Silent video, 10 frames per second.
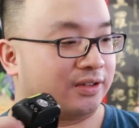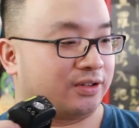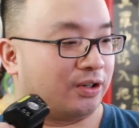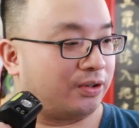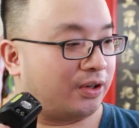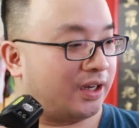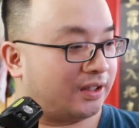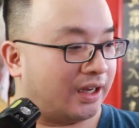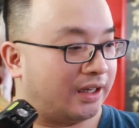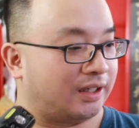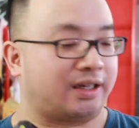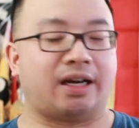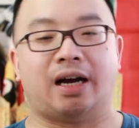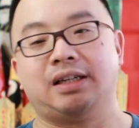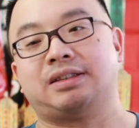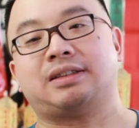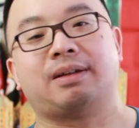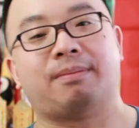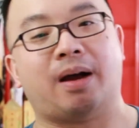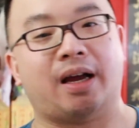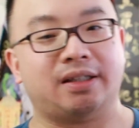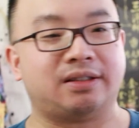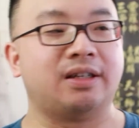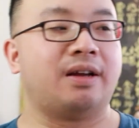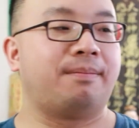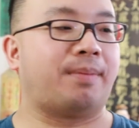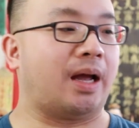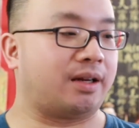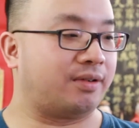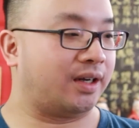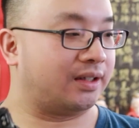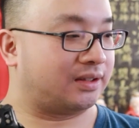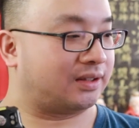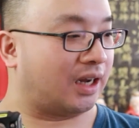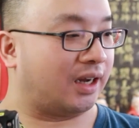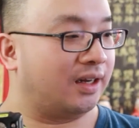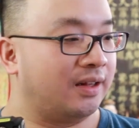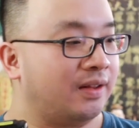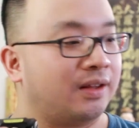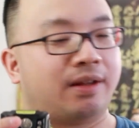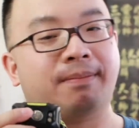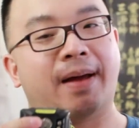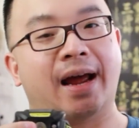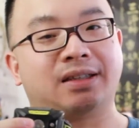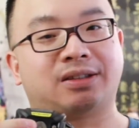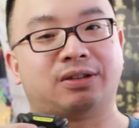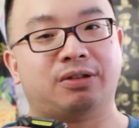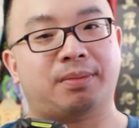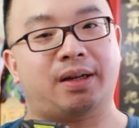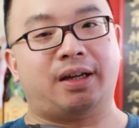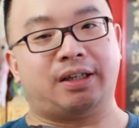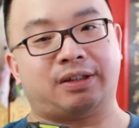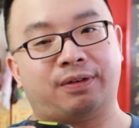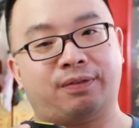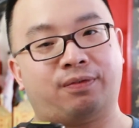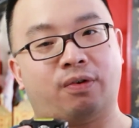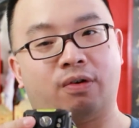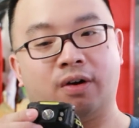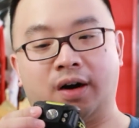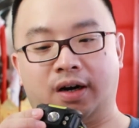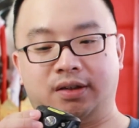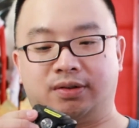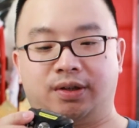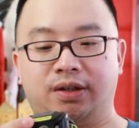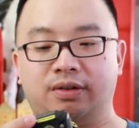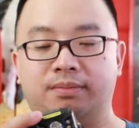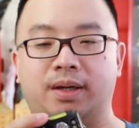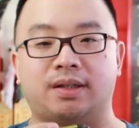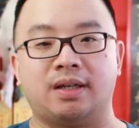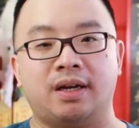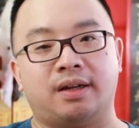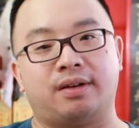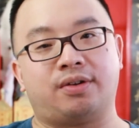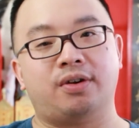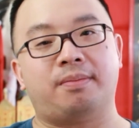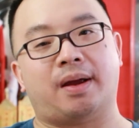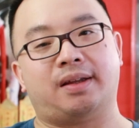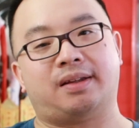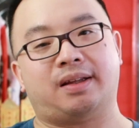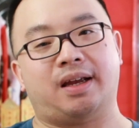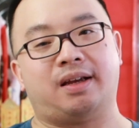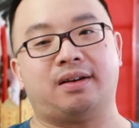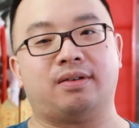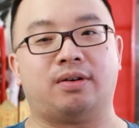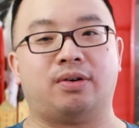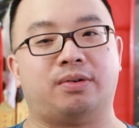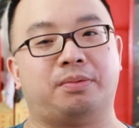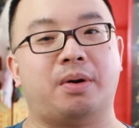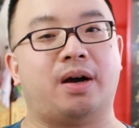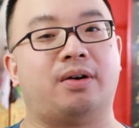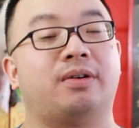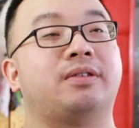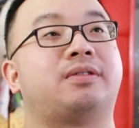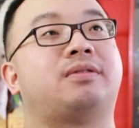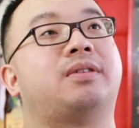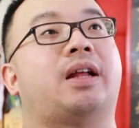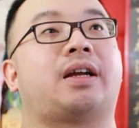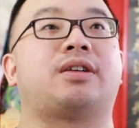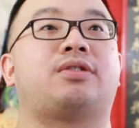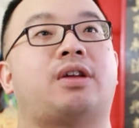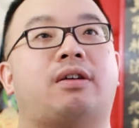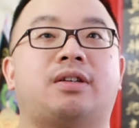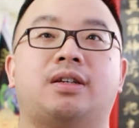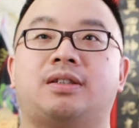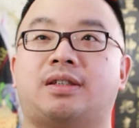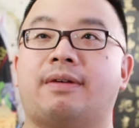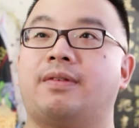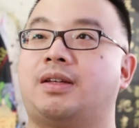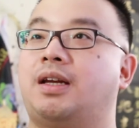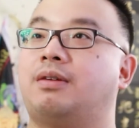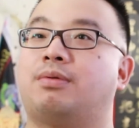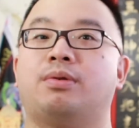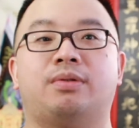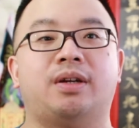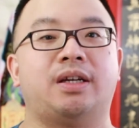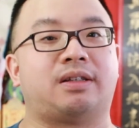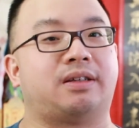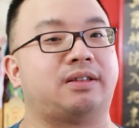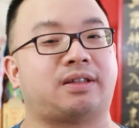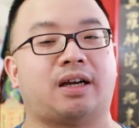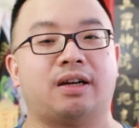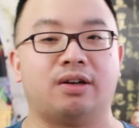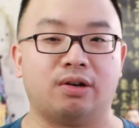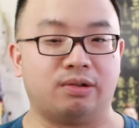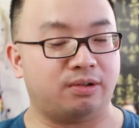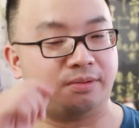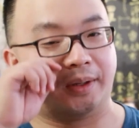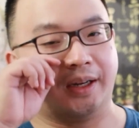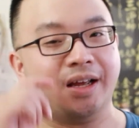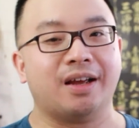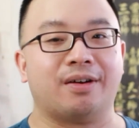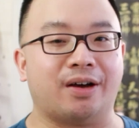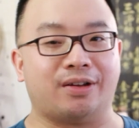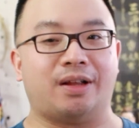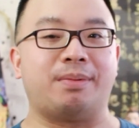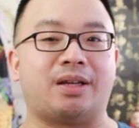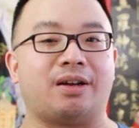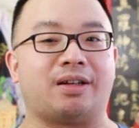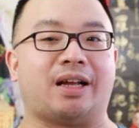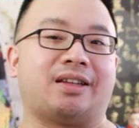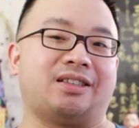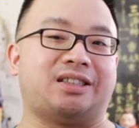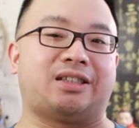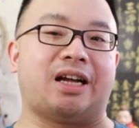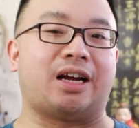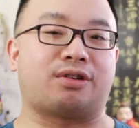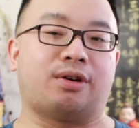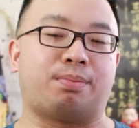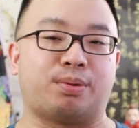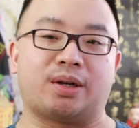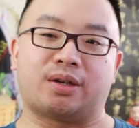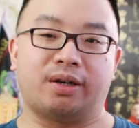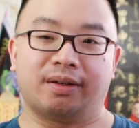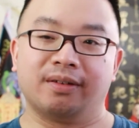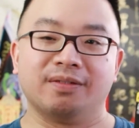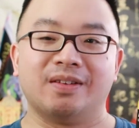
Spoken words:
So you can say it's a customized battery inside. The max lumen is 400 lumens. Now you might think, oh, well, like it's 2017, who needs this kind of low lumen? Let me tell you that this is actually pretty good.